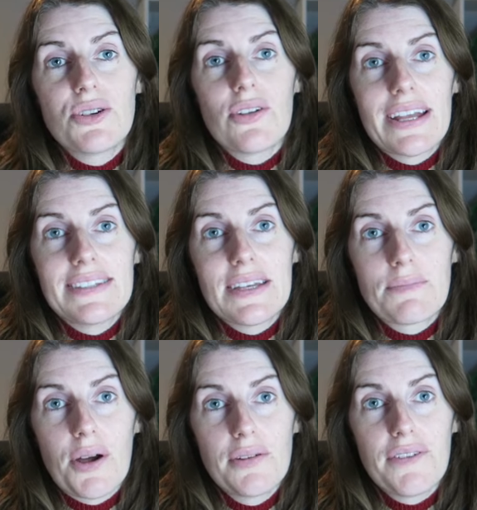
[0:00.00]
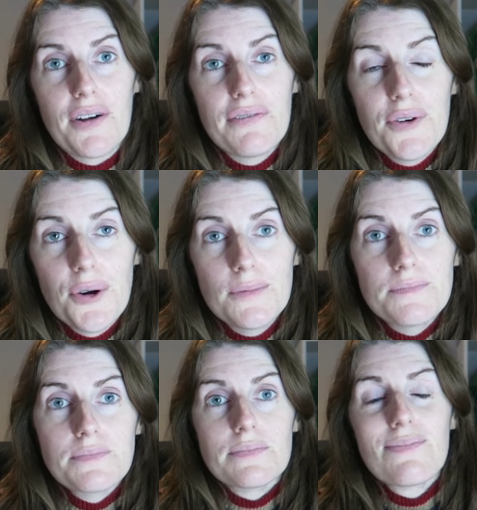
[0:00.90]
your LinkedIn profile
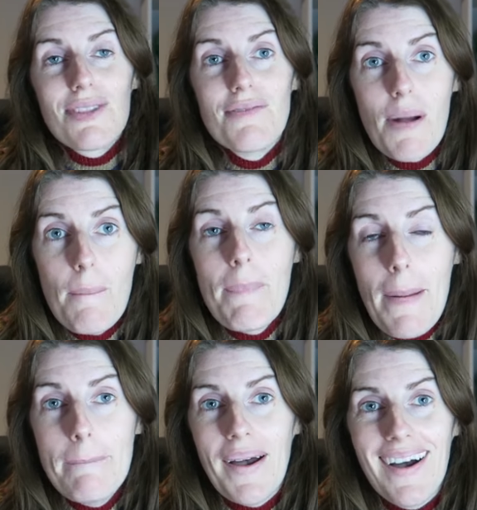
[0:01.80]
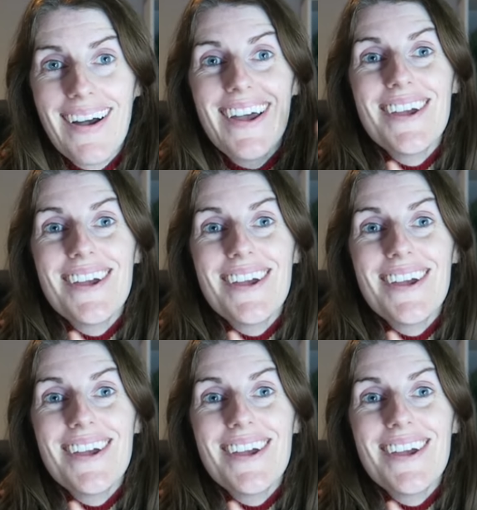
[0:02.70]
for, remember,